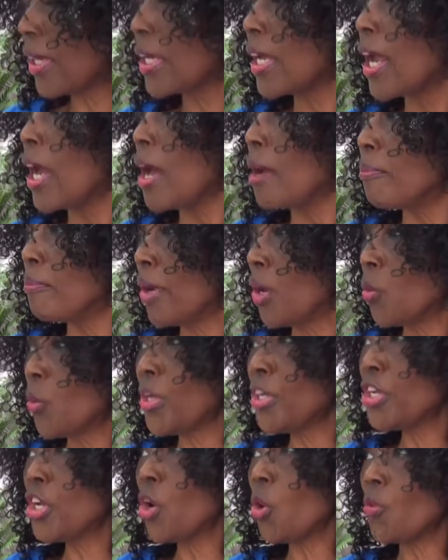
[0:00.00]
it, but
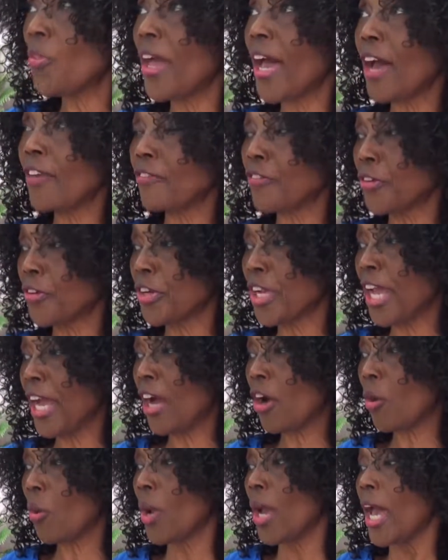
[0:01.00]
we know that for
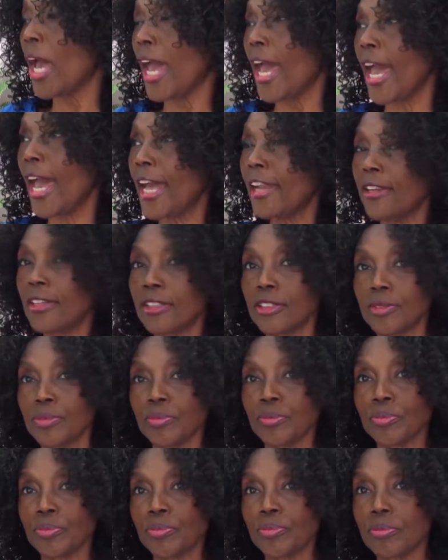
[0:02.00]
now. And it's a natural
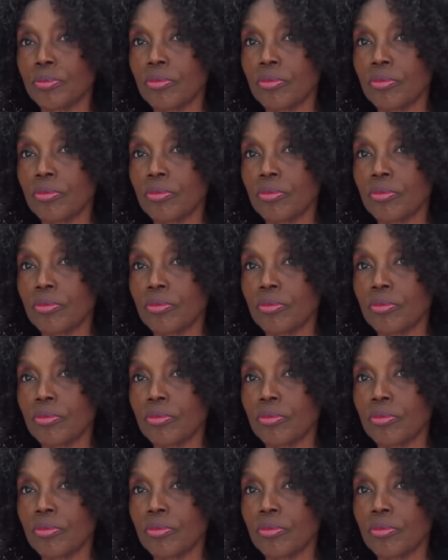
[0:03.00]
sweetener,